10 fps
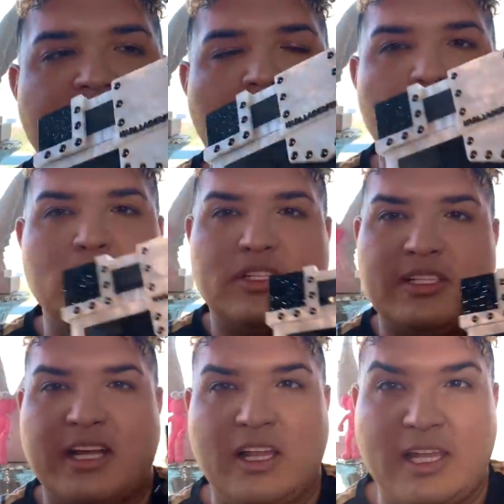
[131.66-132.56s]
It almost looks
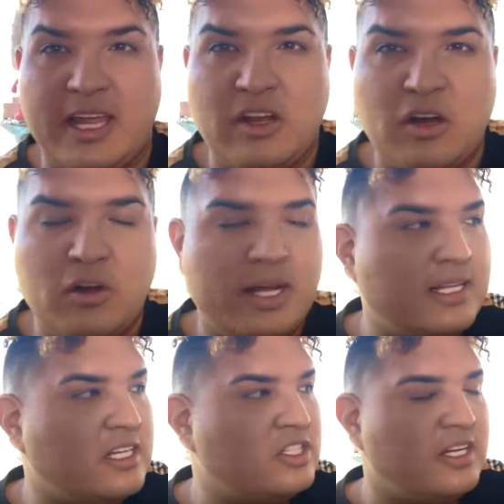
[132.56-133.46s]
like a Lego,
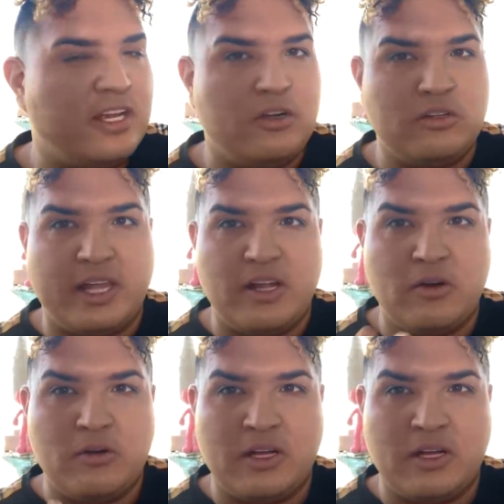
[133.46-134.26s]
like that Chanel Lego